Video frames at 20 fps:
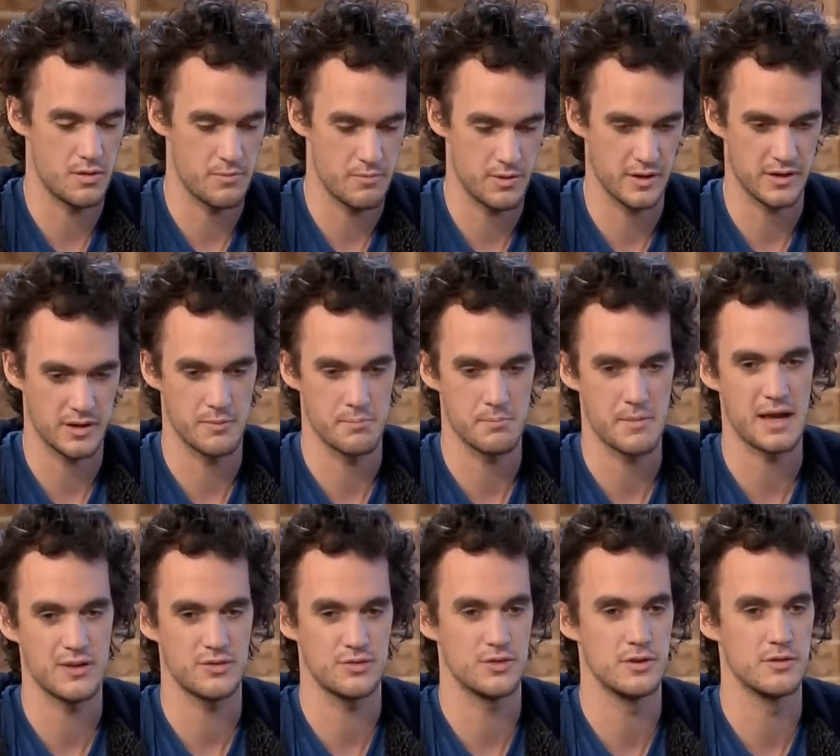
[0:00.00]
like a
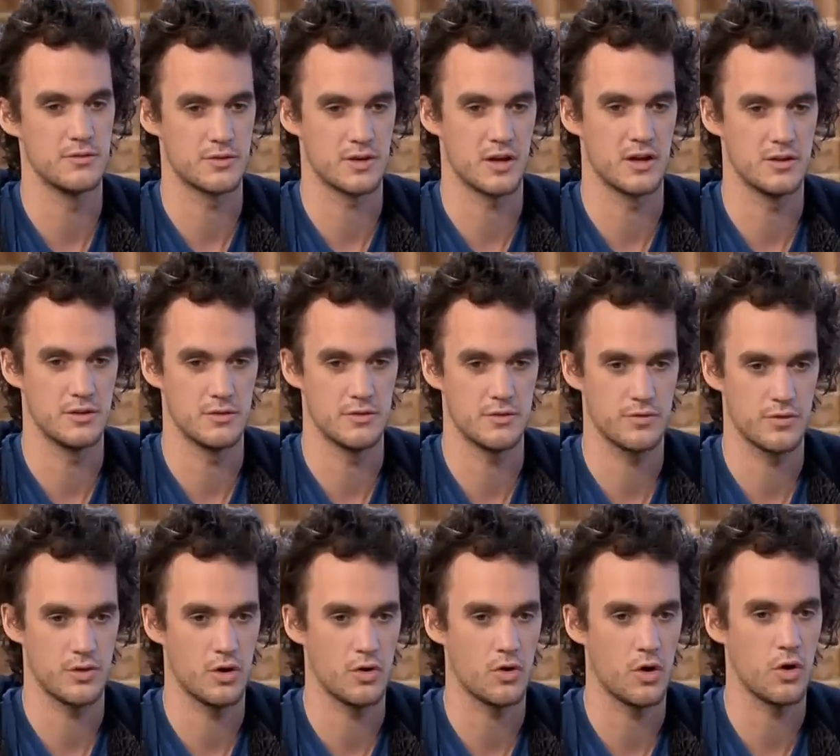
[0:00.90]
massive kind of
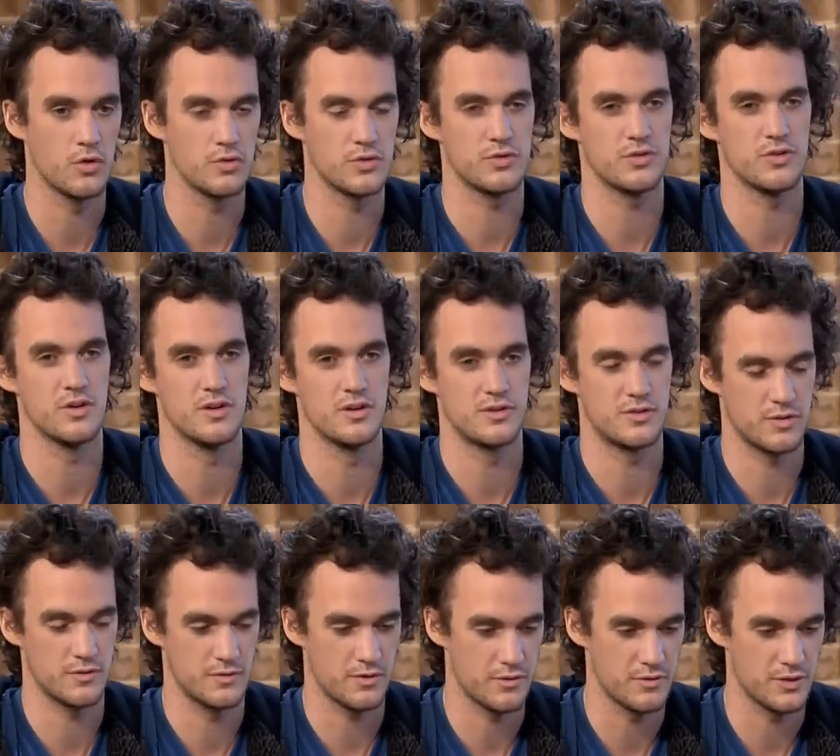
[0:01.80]
onsurge
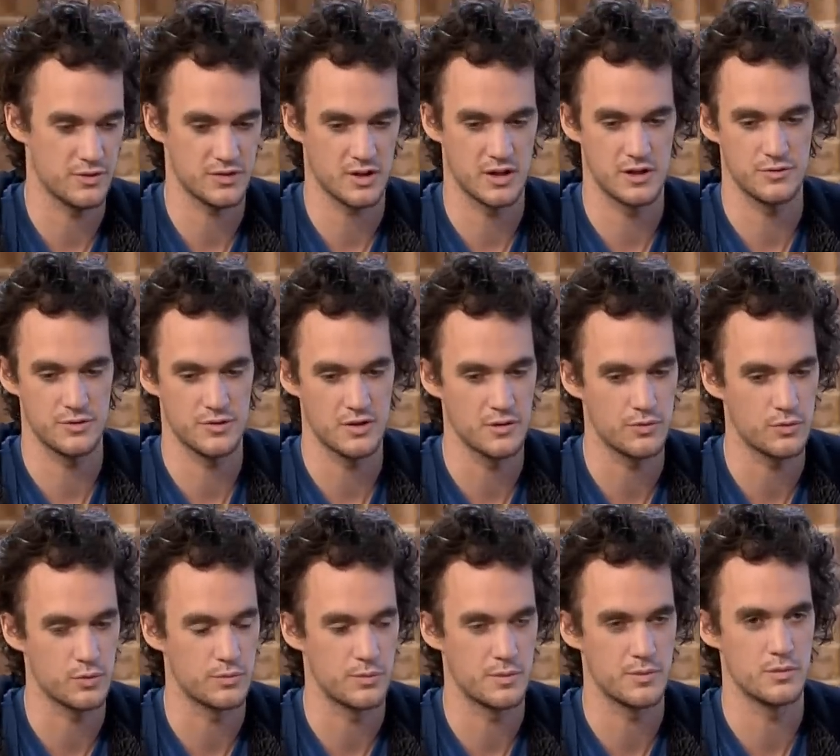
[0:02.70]
of this kind of stuff
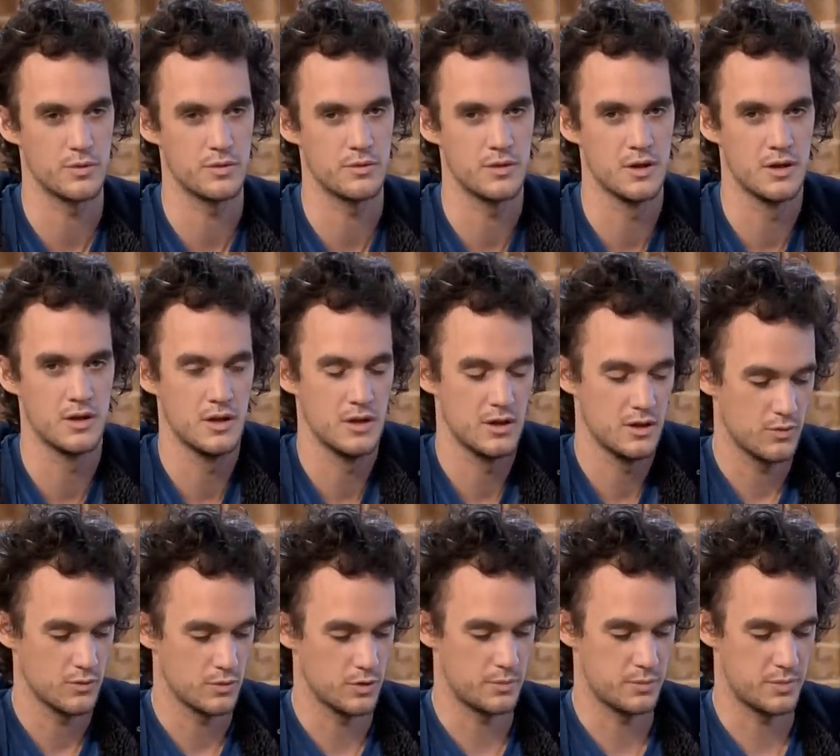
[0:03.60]

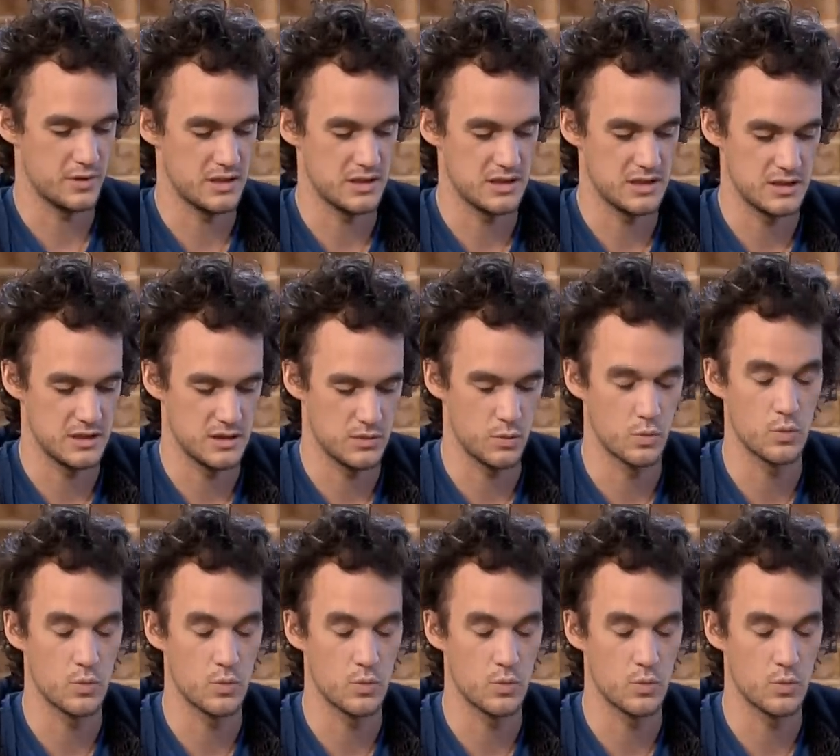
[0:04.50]
would be